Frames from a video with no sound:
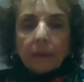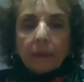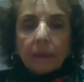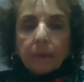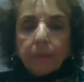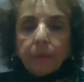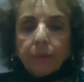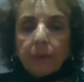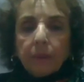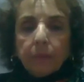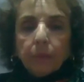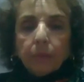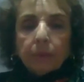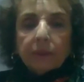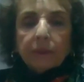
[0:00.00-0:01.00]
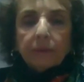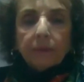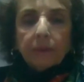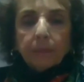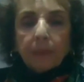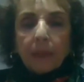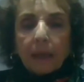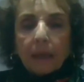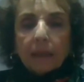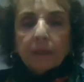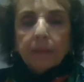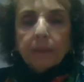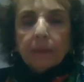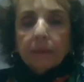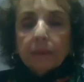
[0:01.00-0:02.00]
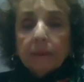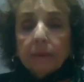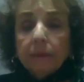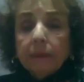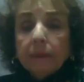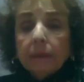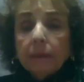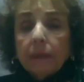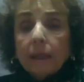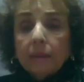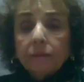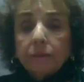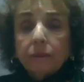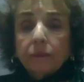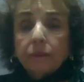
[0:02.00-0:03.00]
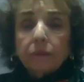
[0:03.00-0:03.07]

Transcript: the community boards of the Bronx, because there is a lot of